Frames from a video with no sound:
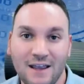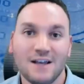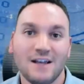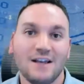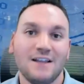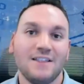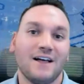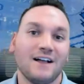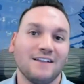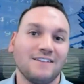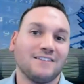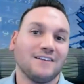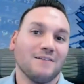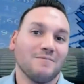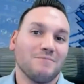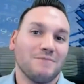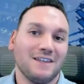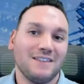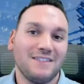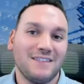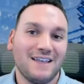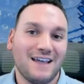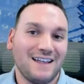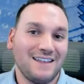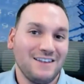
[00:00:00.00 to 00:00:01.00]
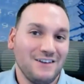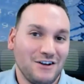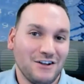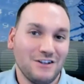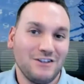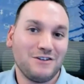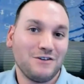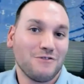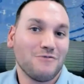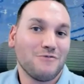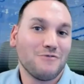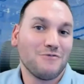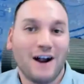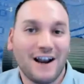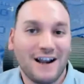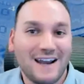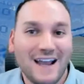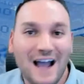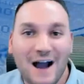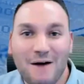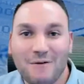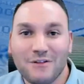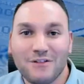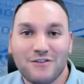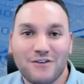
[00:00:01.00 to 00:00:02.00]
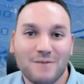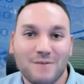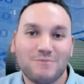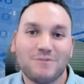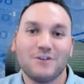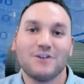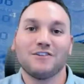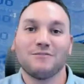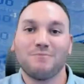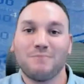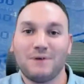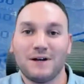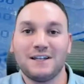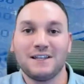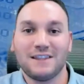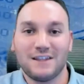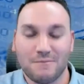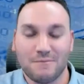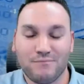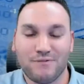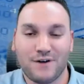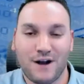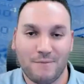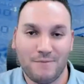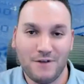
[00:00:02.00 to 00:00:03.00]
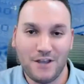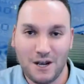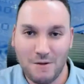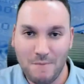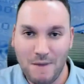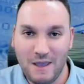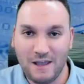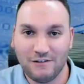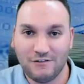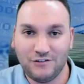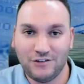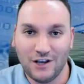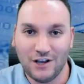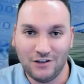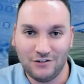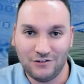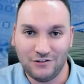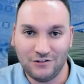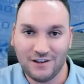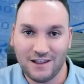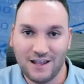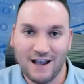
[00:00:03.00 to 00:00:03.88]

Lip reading: That's something that you could do right now with cryptos, but they're probably going to make a change to that.